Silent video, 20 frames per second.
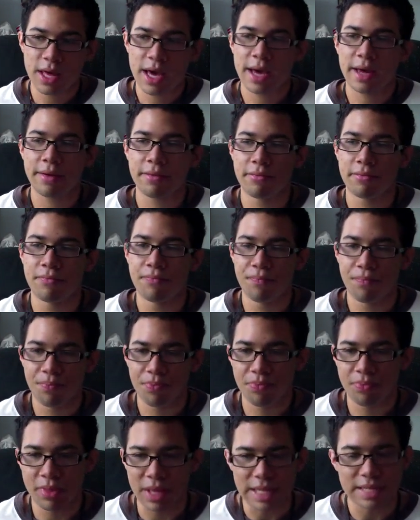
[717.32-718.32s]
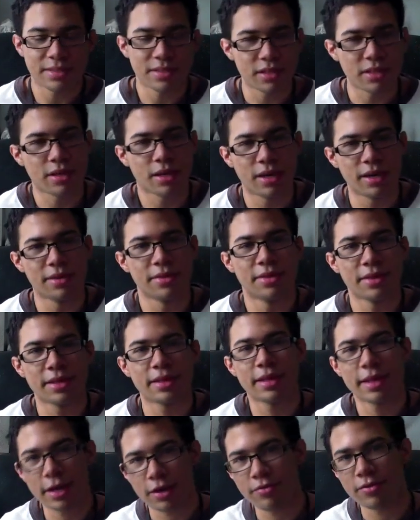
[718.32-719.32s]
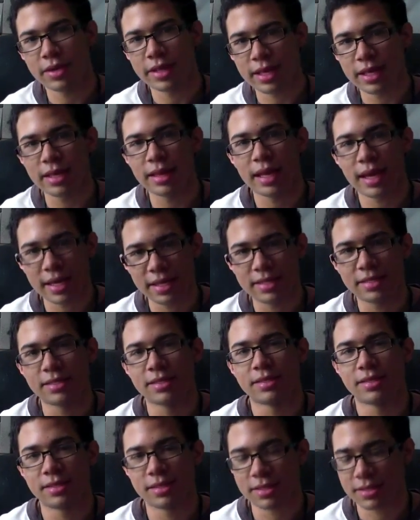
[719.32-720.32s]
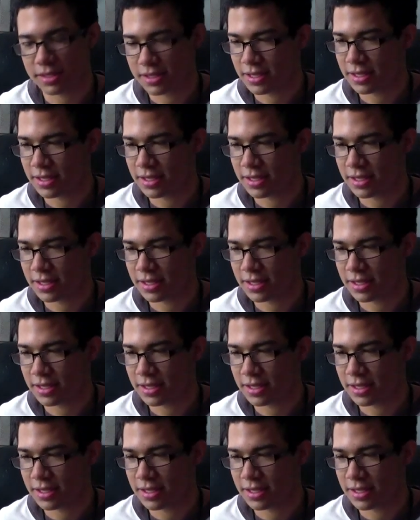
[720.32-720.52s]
and that's the kind of thing that I really liked to